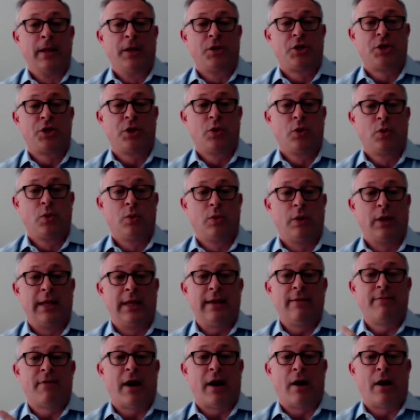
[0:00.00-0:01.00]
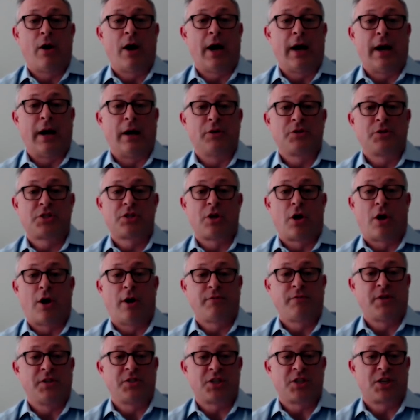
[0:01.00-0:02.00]
to leave our house
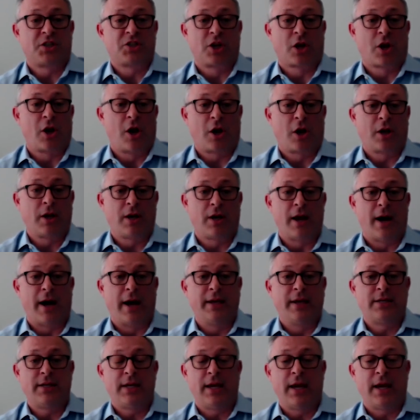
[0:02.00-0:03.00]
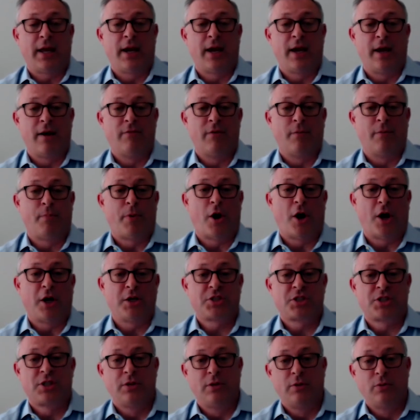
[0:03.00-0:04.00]
after six o'clock at night. He had to have a
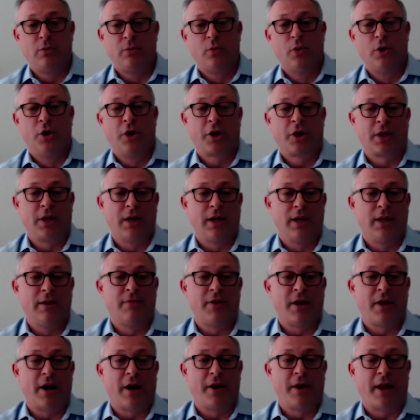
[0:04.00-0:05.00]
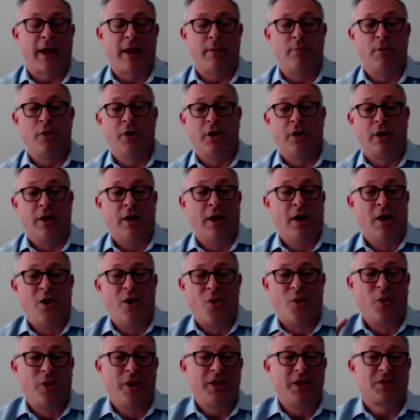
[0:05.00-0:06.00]
pass to work and live in our neighborhood.
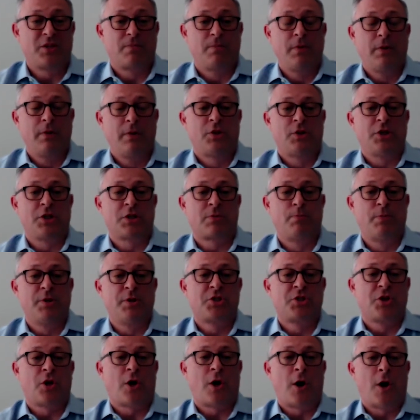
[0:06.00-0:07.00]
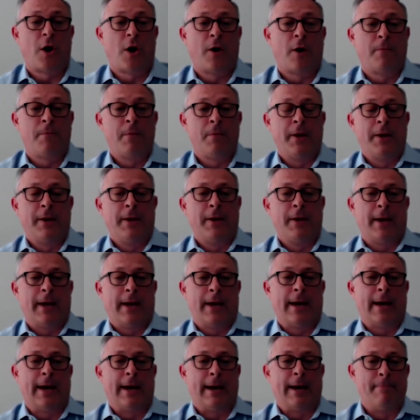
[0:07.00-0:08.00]
All these just bizarre,
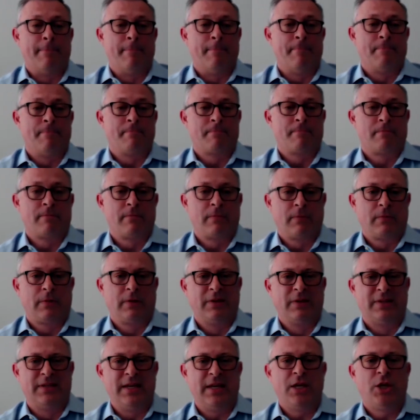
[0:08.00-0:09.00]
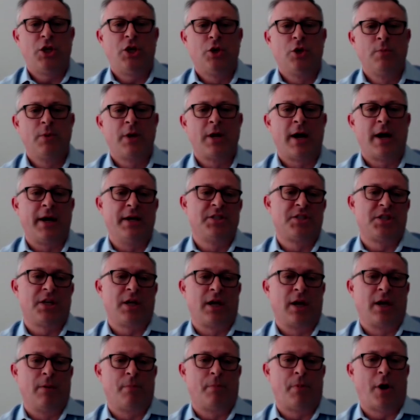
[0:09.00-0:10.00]
um,
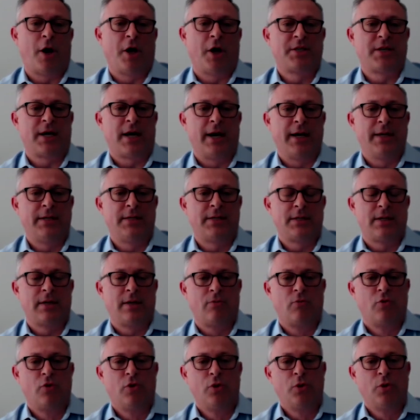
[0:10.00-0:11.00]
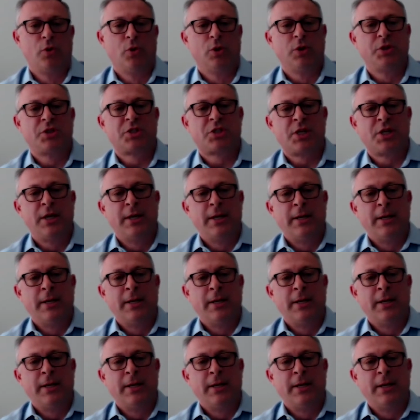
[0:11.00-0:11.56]
dehumanizing apartheid rules